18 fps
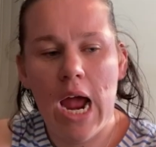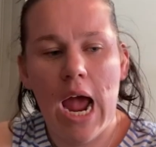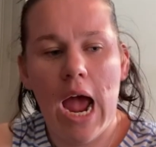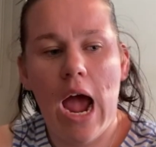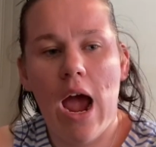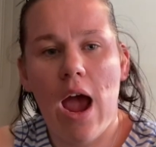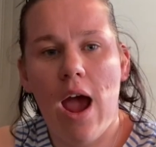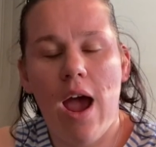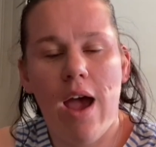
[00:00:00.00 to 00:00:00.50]

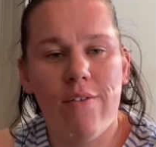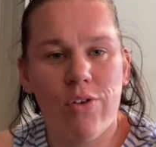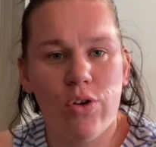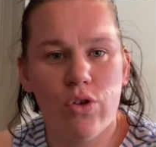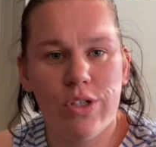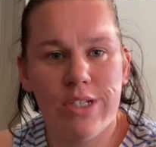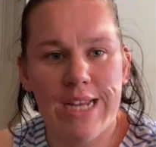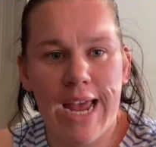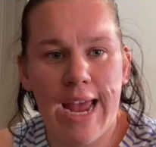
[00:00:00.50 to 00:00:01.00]
Have a
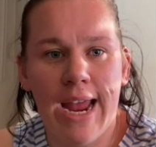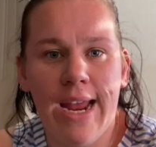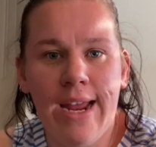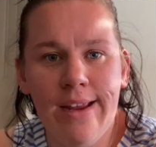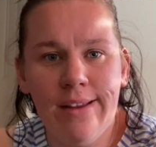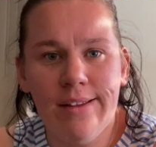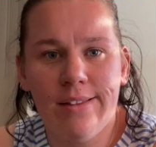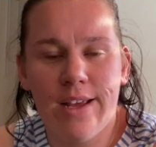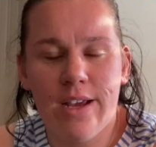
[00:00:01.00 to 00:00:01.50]
good day.
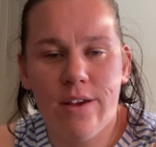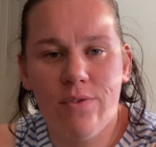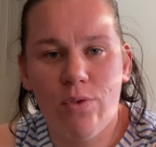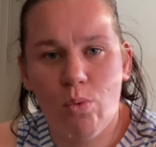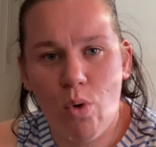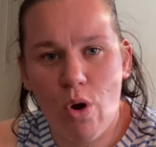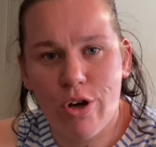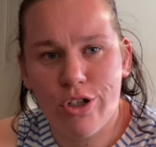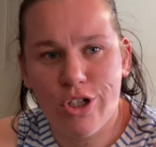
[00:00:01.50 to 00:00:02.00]
Thank you for
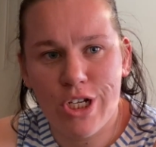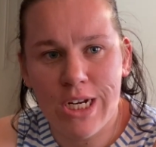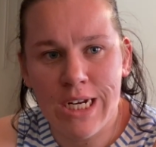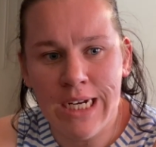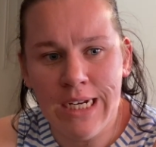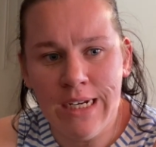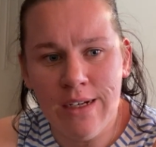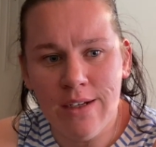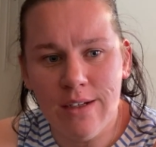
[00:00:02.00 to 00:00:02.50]

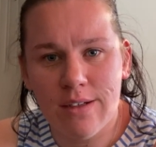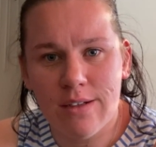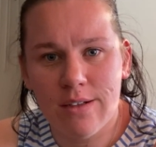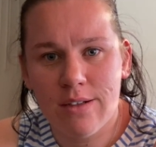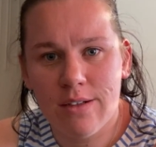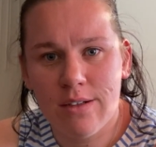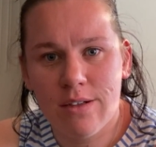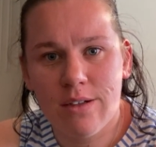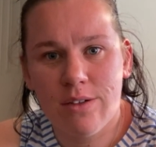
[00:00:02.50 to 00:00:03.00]
watching.
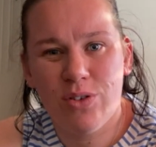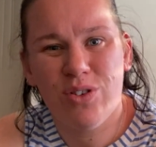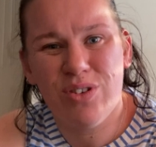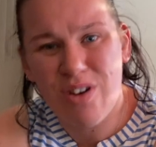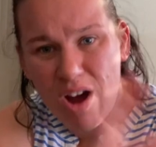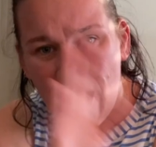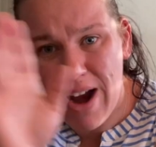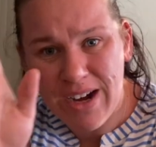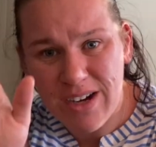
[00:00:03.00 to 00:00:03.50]
Good
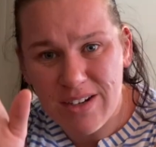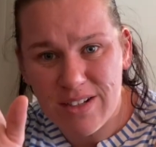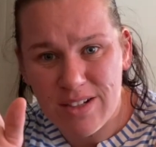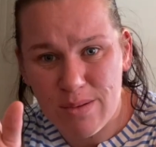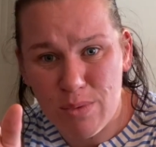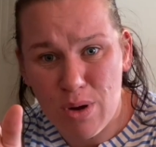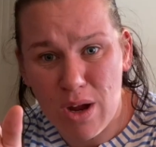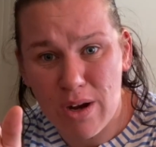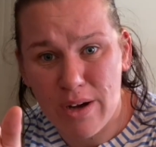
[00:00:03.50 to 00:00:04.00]
night, because
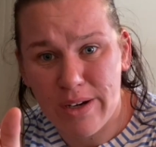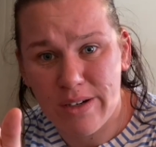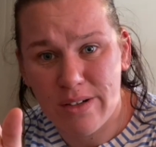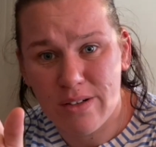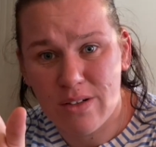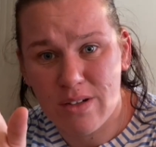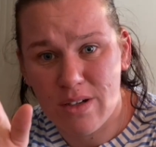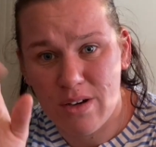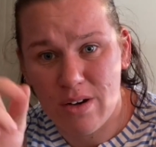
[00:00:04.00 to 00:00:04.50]
I'm going
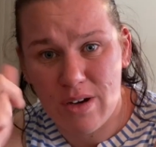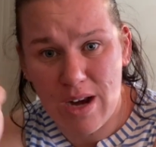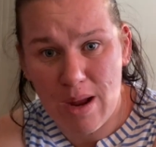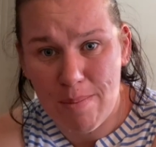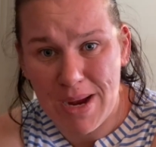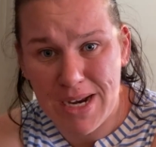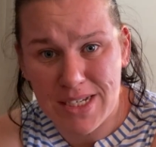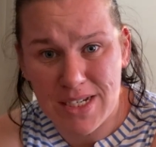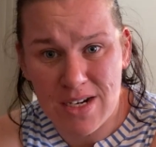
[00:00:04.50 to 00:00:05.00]
to now
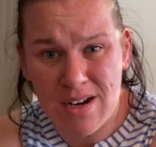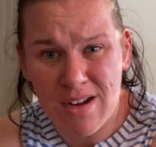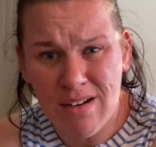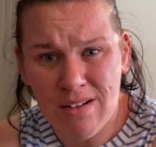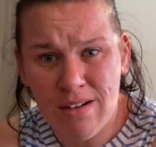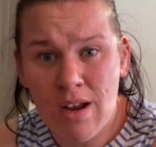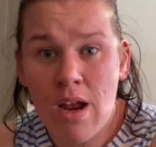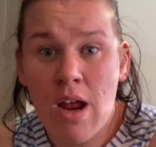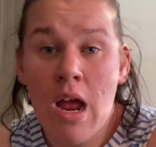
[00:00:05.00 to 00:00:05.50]
make dinner.
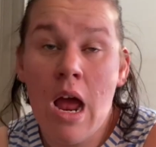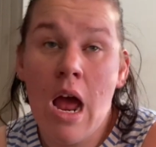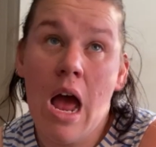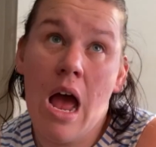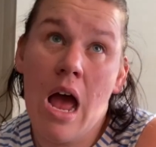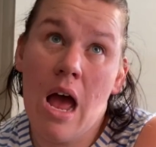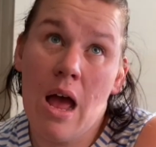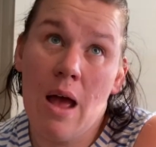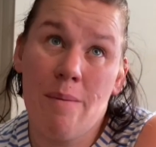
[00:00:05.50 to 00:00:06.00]

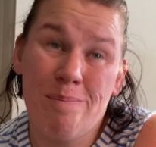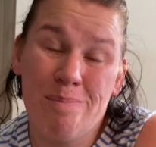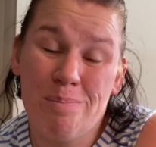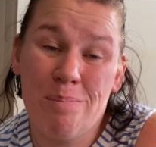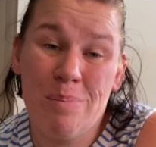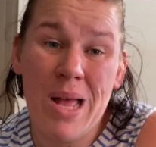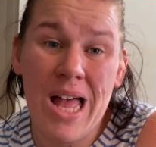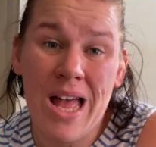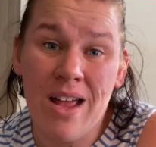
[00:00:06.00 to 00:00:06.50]

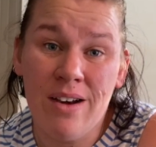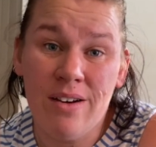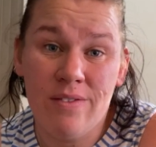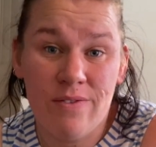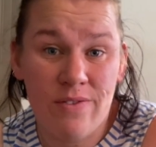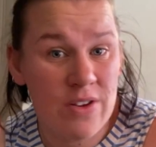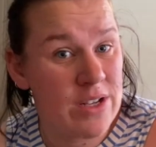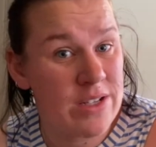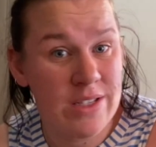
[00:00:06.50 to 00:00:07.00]
But
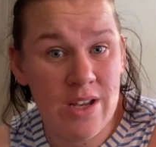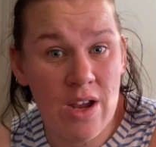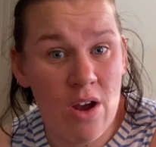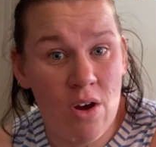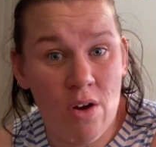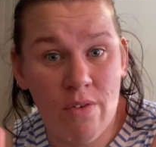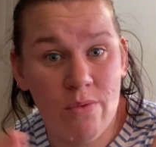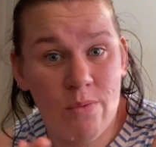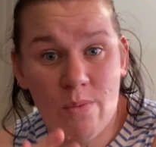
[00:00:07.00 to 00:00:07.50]
for
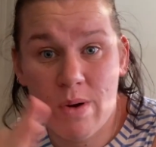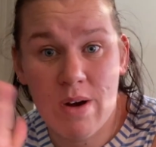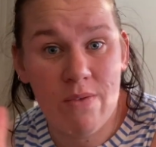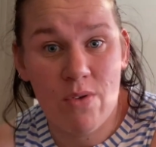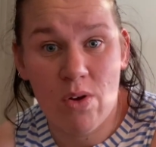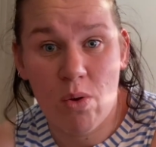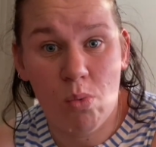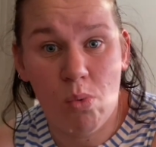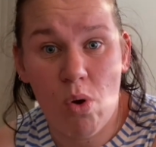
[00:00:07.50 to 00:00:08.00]
yourself, whenever
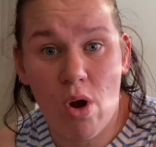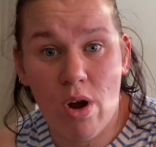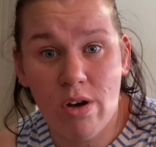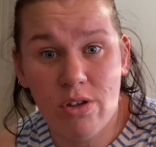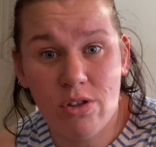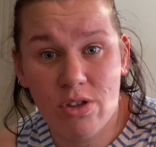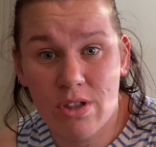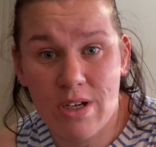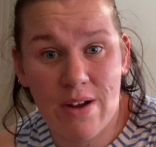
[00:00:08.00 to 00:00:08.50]
you
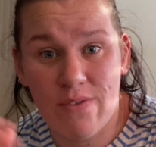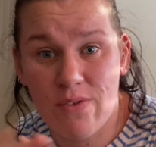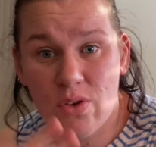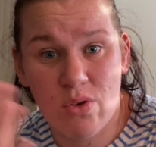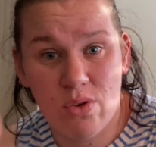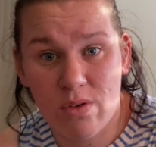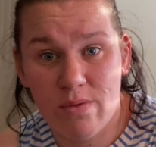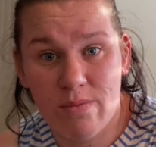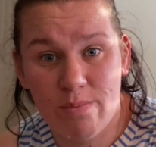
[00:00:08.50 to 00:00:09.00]
watch, have a
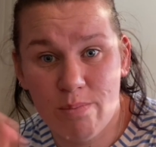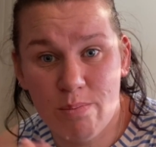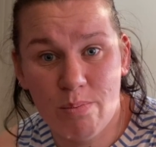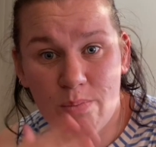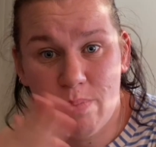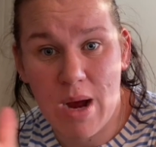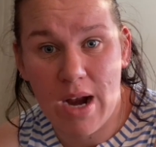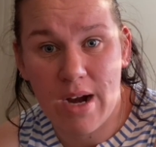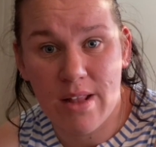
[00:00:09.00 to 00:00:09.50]
good
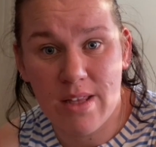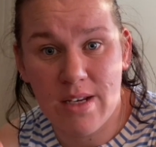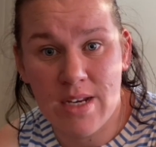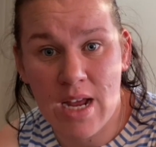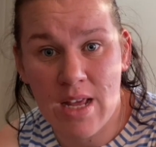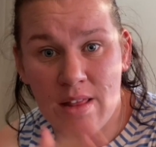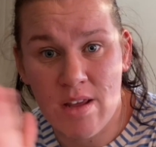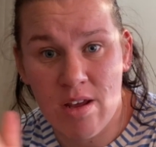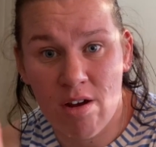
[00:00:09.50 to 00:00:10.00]
part of the
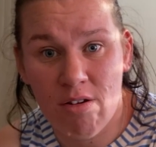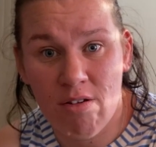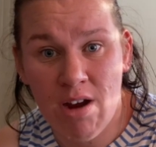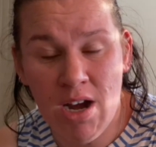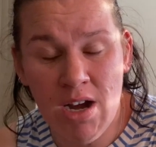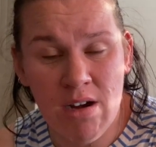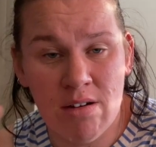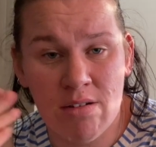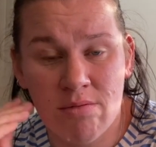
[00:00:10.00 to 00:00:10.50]
day that you're
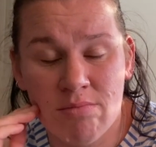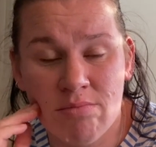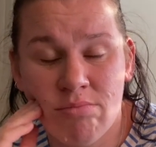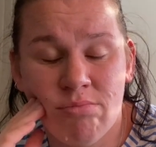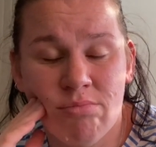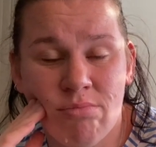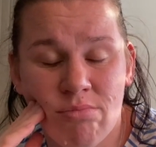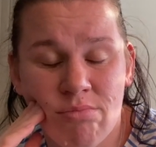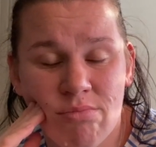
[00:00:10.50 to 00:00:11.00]
in, and
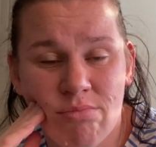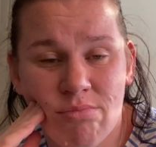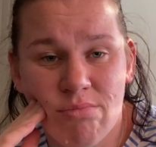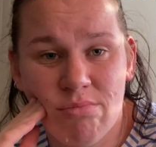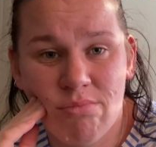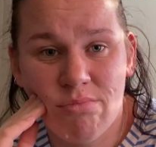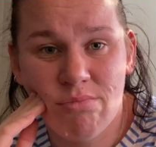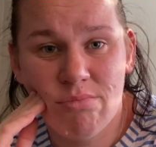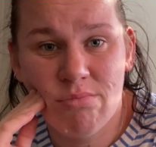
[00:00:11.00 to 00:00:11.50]

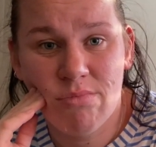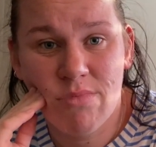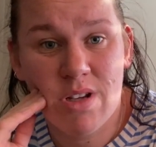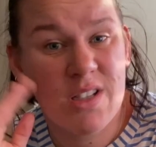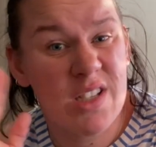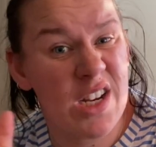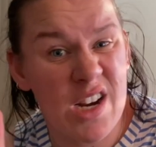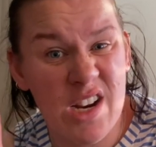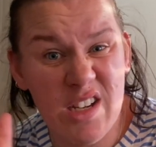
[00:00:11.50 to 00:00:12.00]
I'll
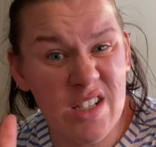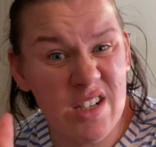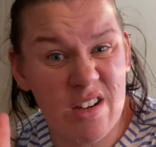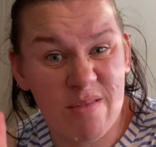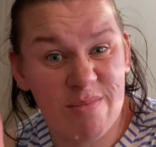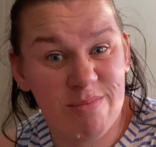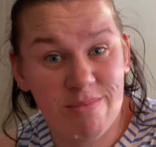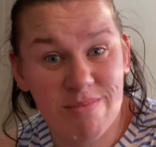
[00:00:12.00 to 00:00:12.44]
see you next time.